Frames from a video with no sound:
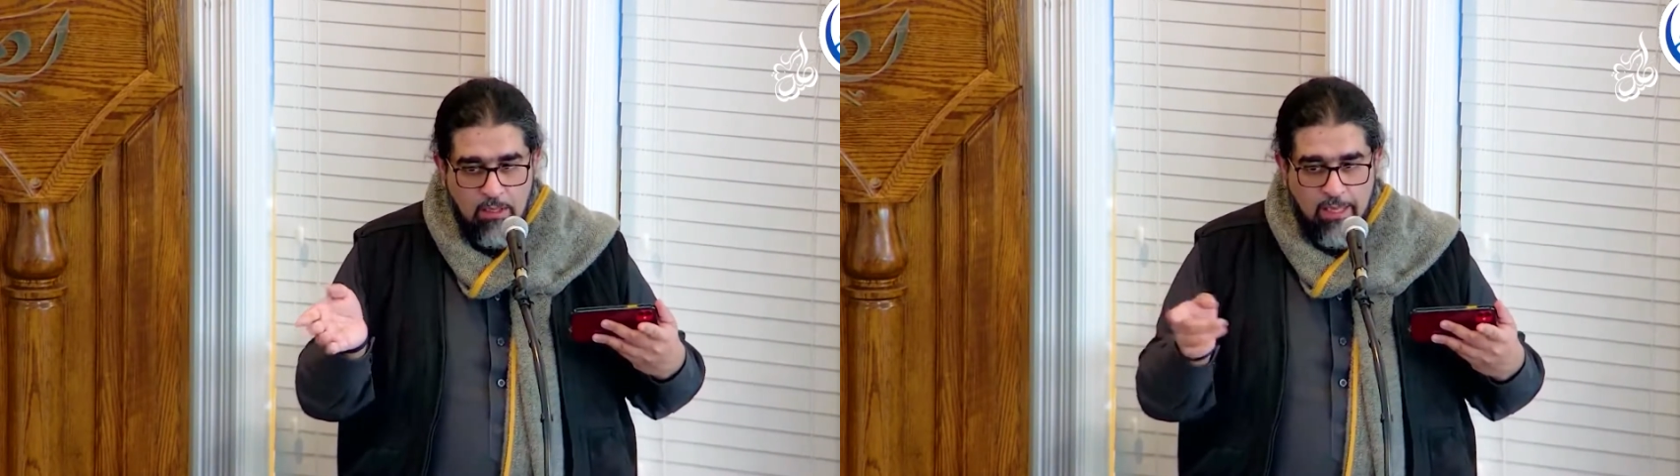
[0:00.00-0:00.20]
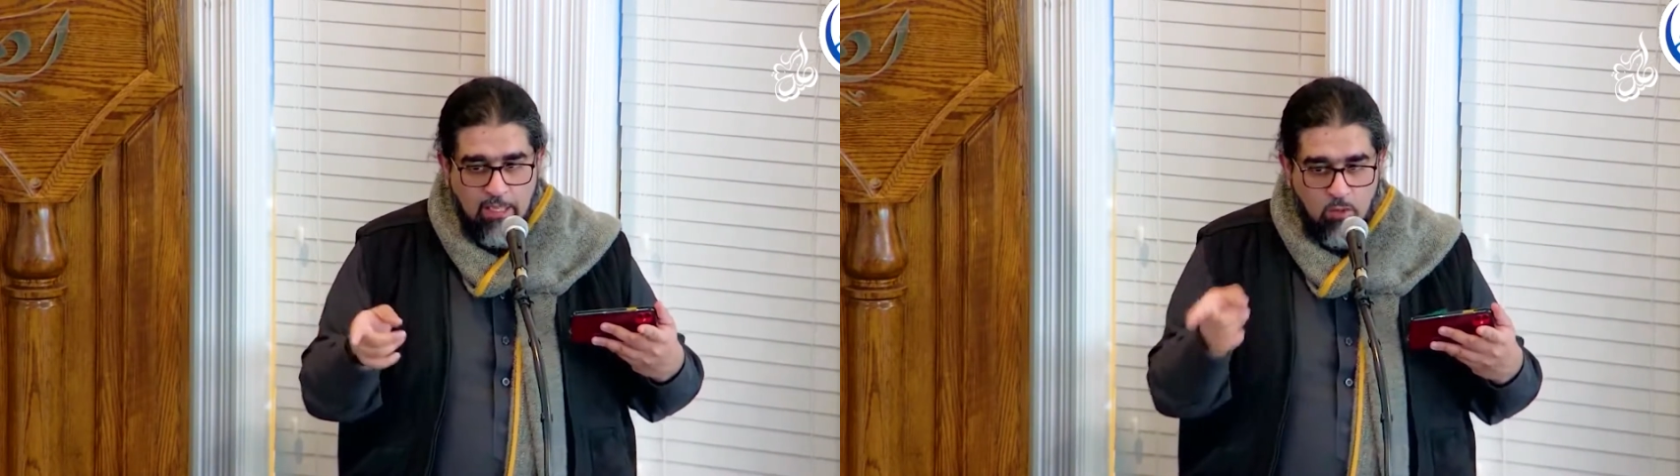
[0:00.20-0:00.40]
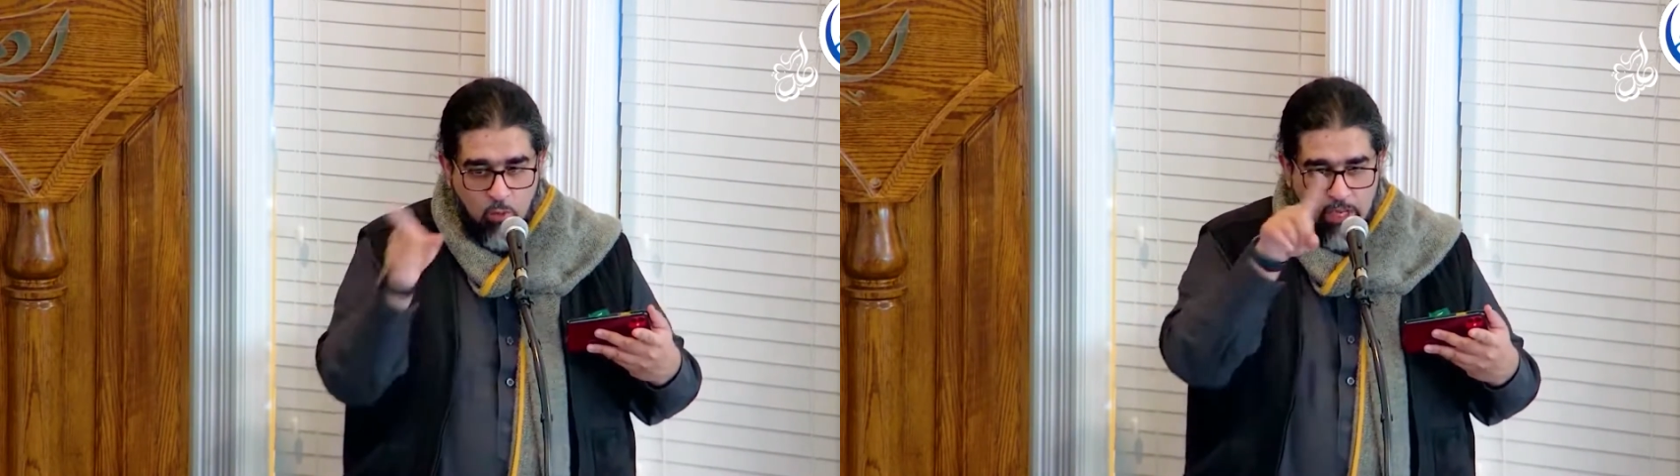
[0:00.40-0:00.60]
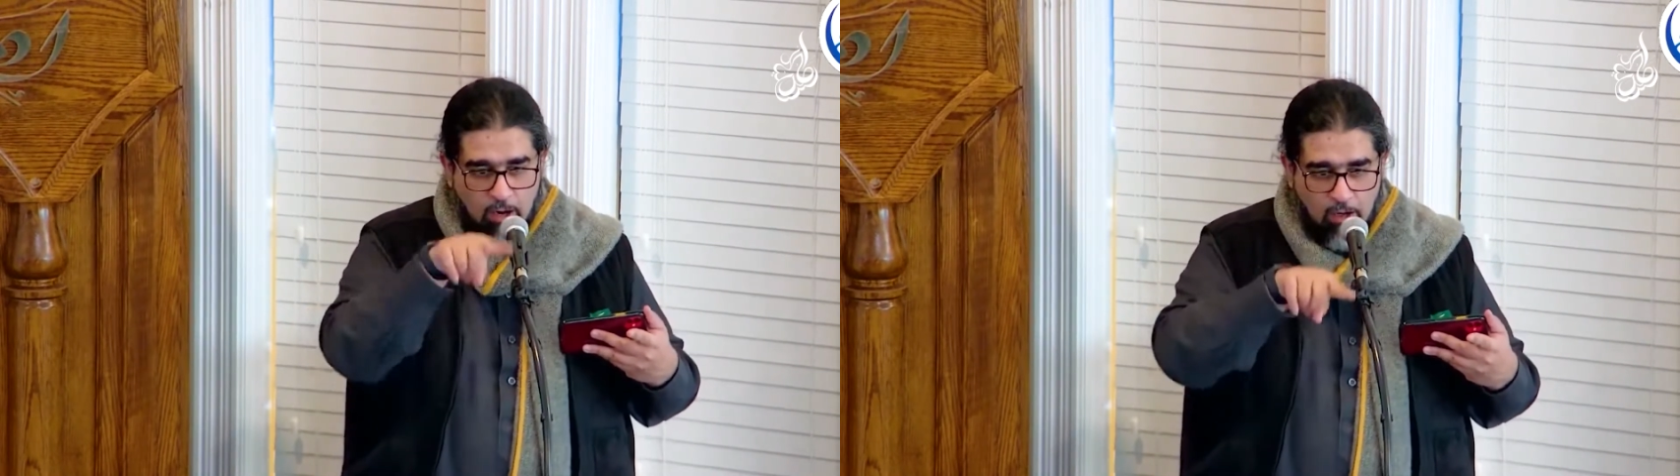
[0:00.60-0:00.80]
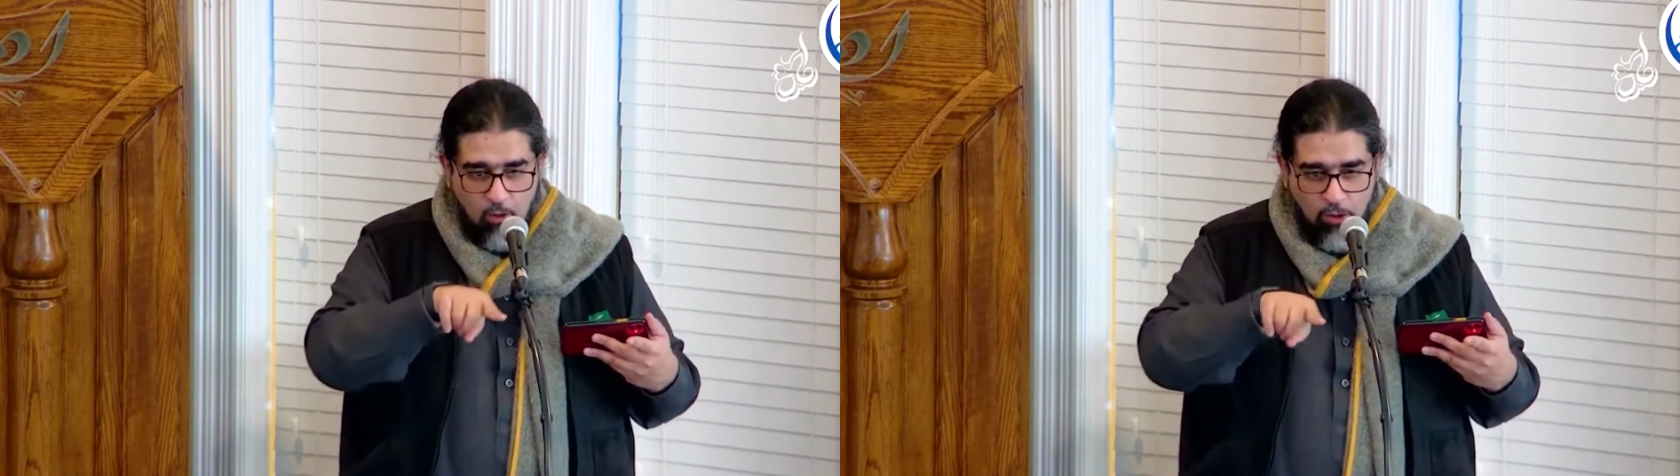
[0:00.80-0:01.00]
It's we
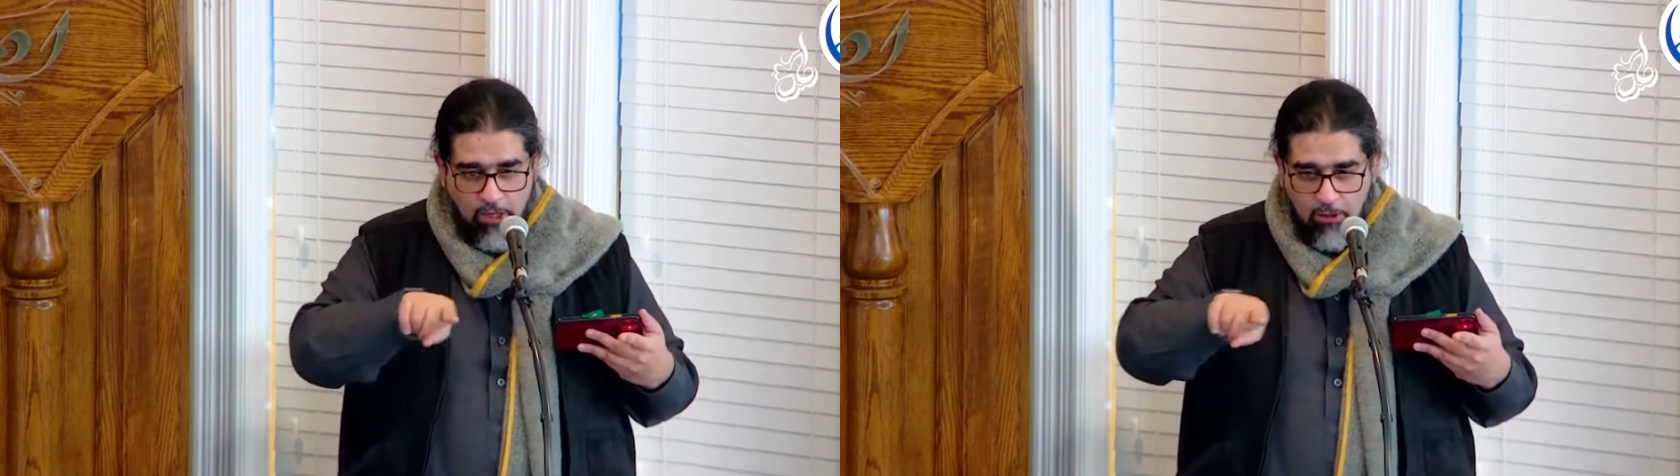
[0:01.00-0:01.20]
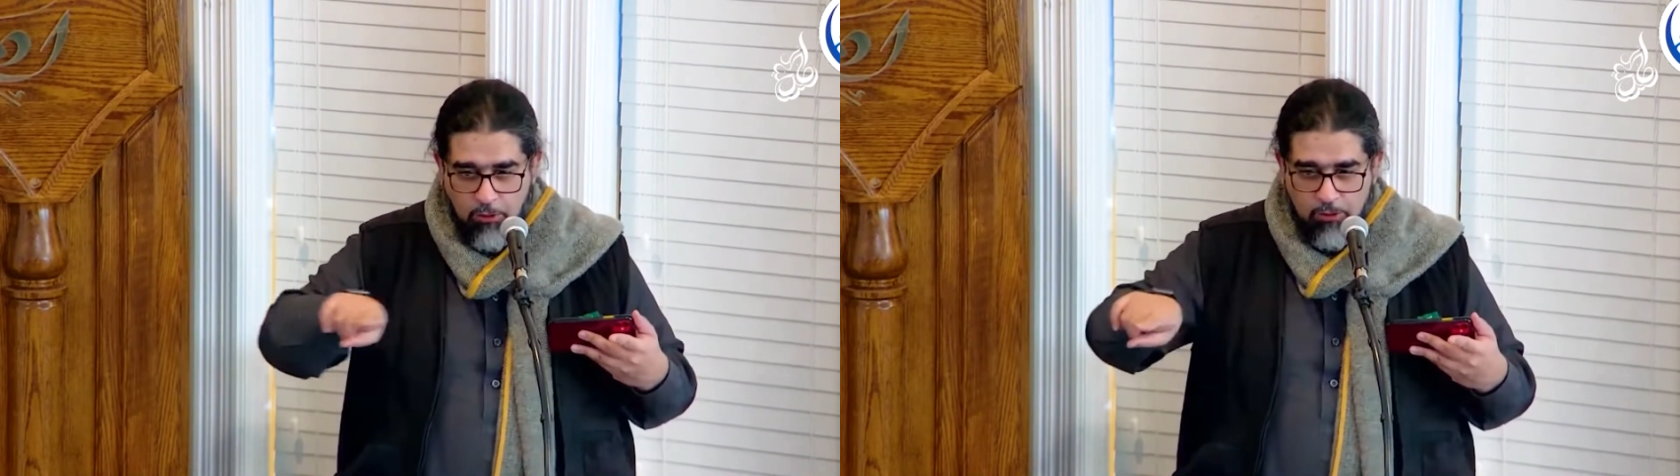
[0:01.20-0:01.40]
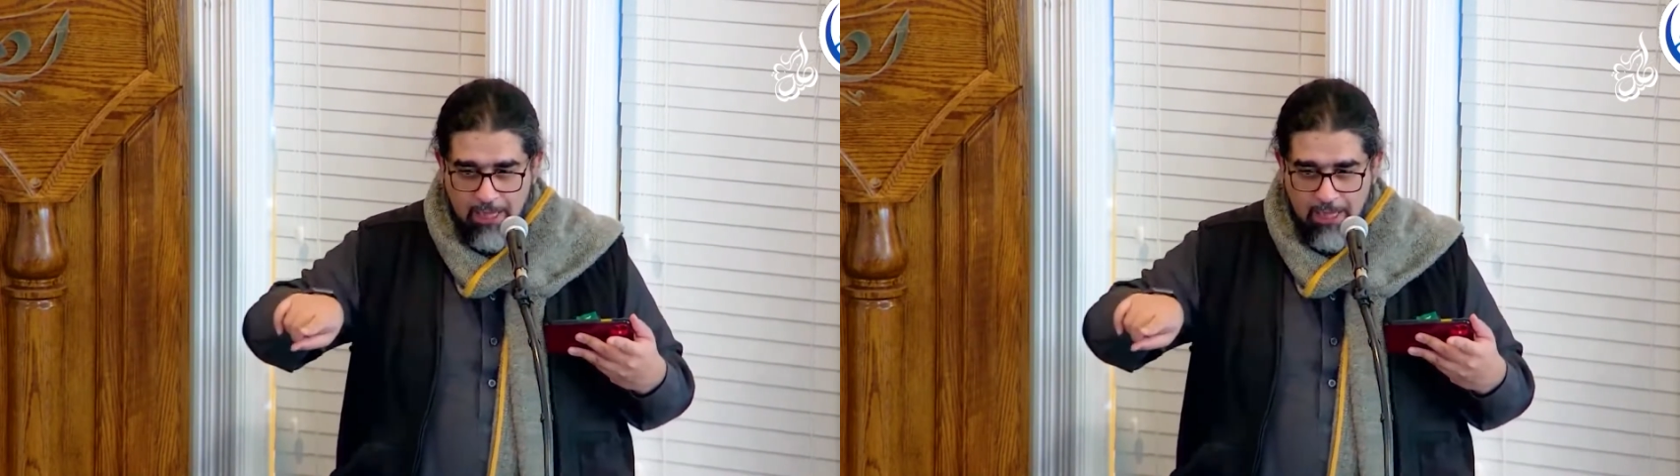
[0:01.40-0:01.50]
are going through